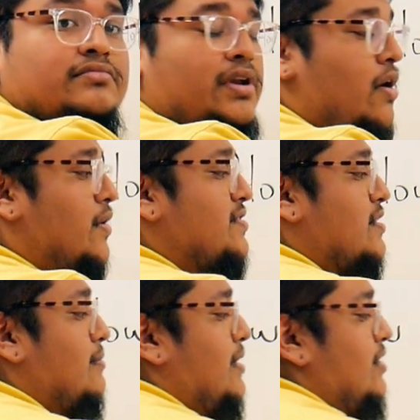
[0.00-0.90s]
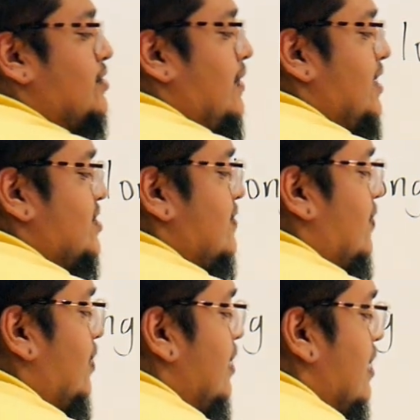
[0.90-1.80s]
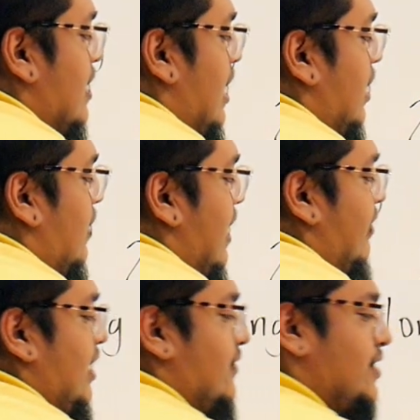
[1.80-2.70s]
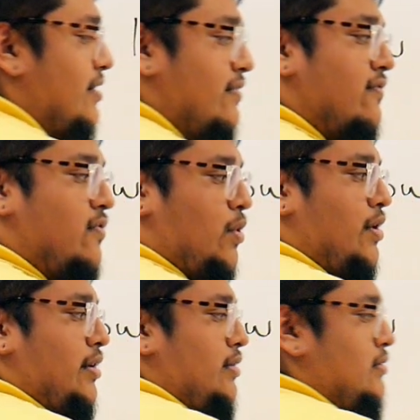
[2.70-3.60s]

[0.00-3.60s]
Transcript: No, it's a complete duration. For how long have I lived here? For